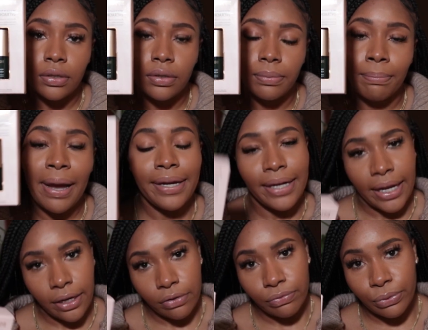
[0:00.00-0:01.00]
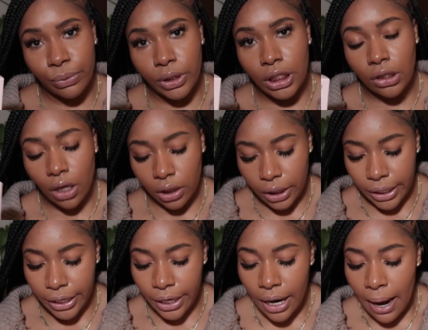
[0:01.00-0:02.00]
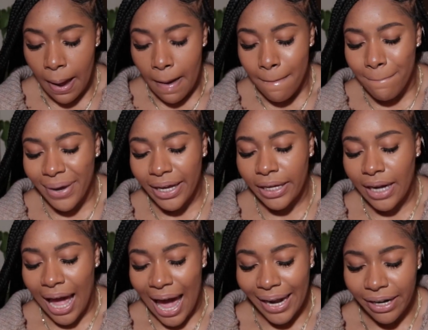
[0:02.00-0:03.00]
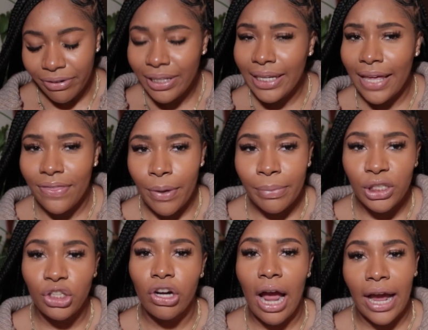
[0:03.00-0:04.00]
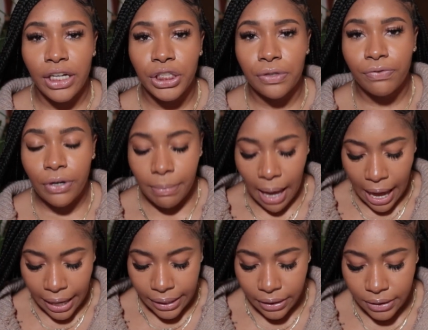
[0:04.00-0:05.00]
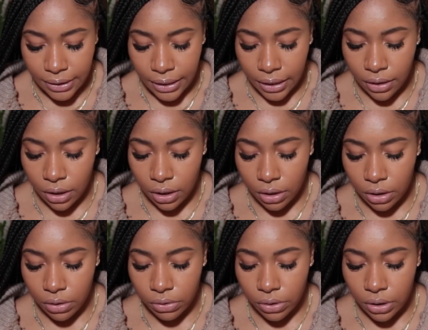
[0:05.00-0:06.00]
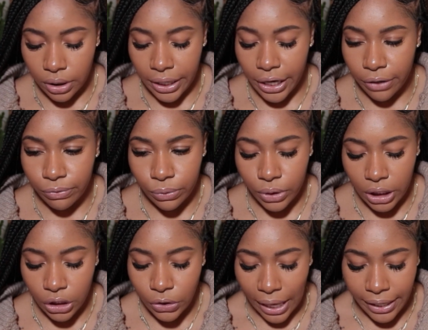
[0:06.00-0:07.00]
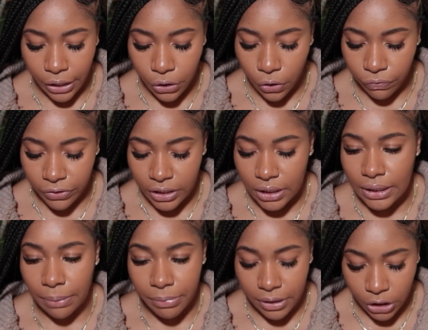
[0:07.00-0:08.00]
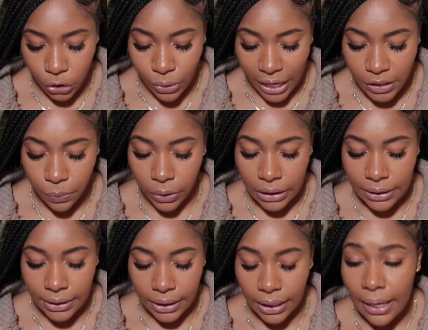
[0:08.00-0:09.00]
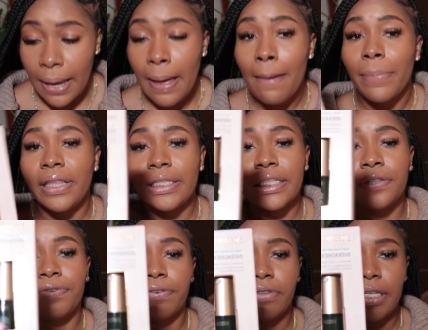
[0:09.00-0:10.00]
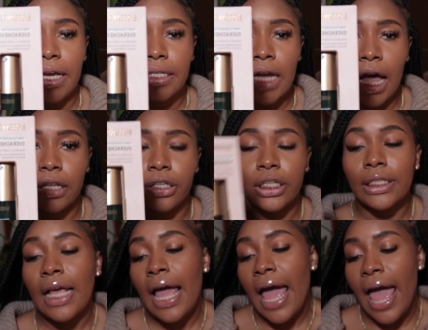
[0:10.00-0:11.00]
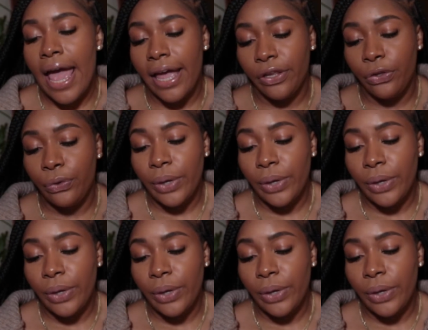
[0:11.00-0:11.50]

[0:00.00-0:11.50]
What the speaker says: my night routine on here, but I didn't really get that much traction for my skin care routine, so I didn't know if this is something that you guys want to see. But this is $58, and you